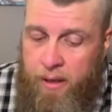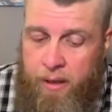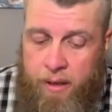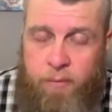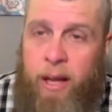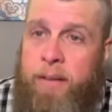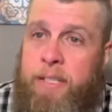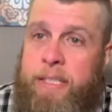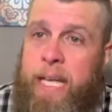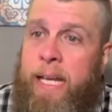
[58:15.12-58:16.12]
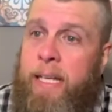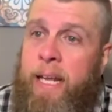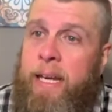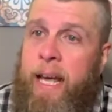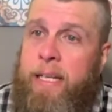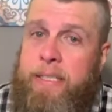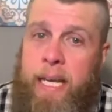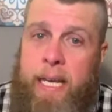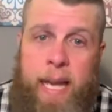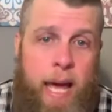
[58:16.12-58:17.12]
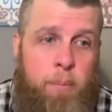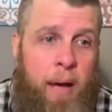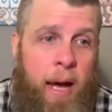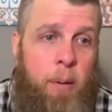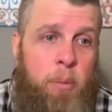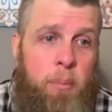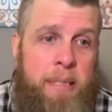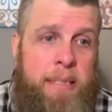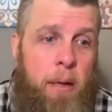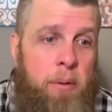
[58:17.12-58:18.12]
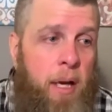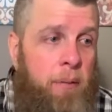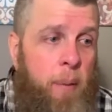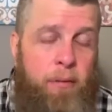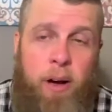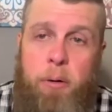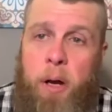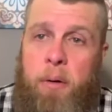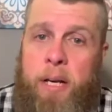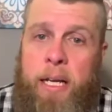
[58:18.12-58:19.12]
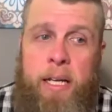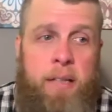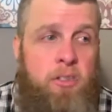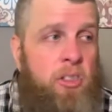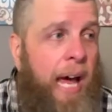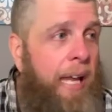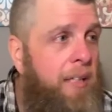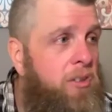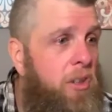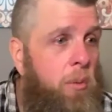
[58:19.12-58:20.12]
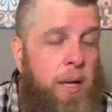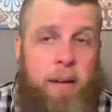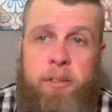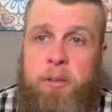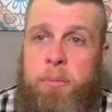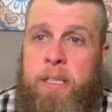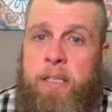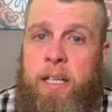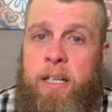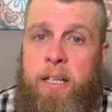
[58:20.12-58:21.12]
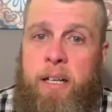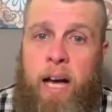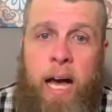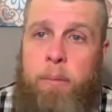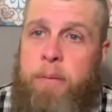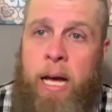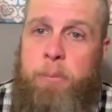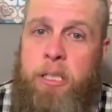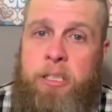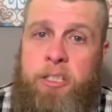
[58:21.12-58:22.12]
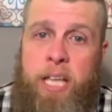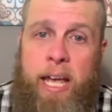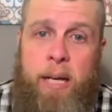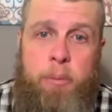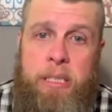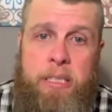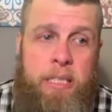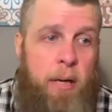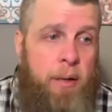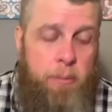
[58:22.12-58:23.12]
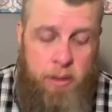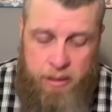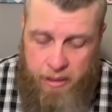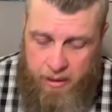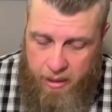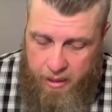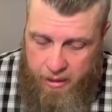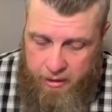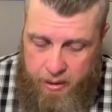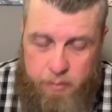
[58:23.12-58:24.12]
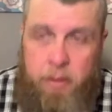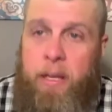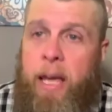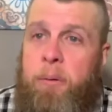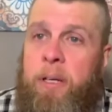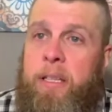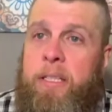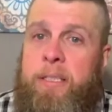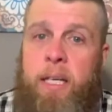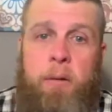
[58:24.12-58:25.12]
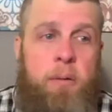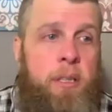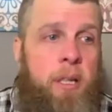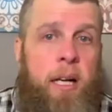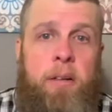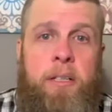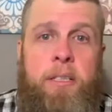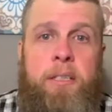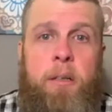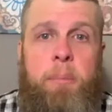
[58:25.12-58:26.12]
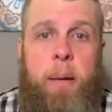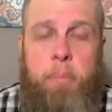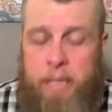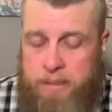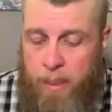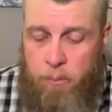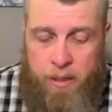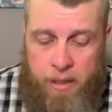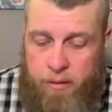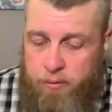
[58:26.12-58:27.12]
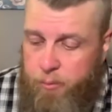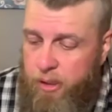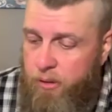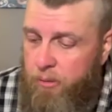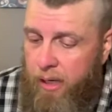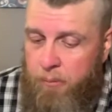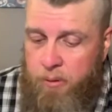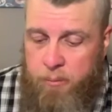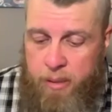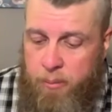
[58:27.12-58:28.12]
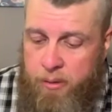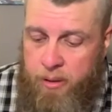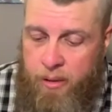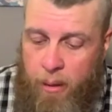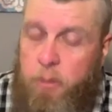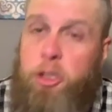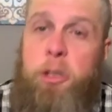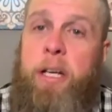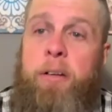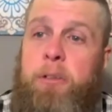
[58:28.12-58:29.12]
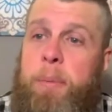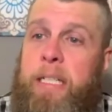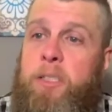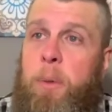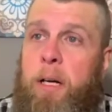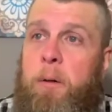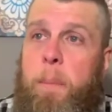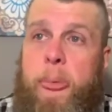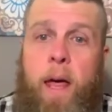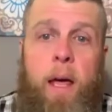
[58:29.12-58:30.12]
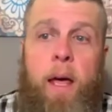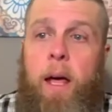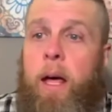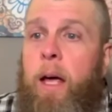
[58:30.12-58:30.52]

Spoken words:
If I decide to lay down and take a nap, I'll put my phone on silence or whatever, but I'm good to chat, I'm good to talk, I'm good to communicate with you, so you're not going to disturb my peace. I want to hear from you, and I want you to hear from me as well. Mm-hmm.